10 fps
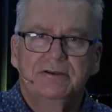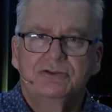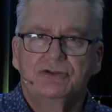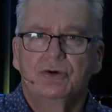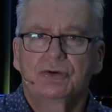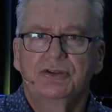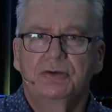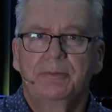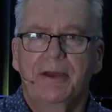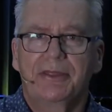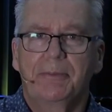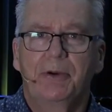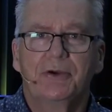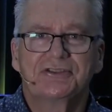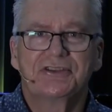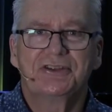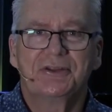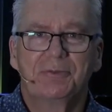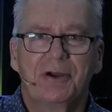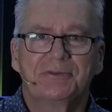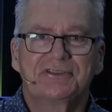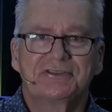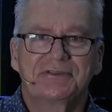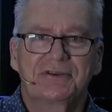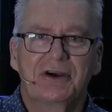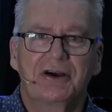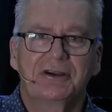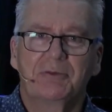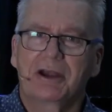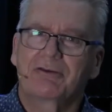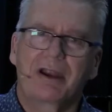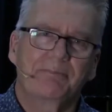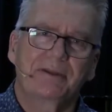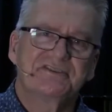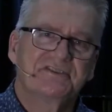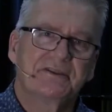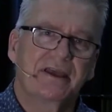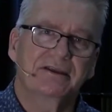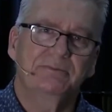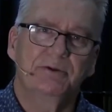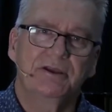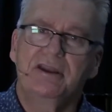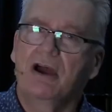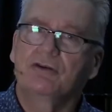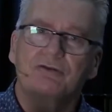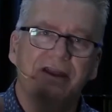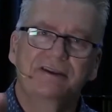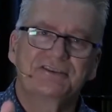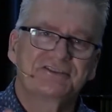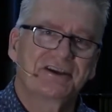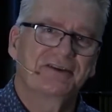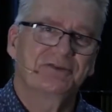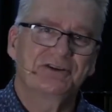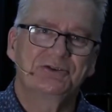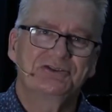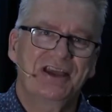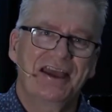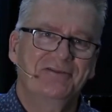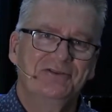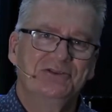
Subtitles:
talk to you about the person and the promises of God and what a great blessing they can be. No greater discovery could you have in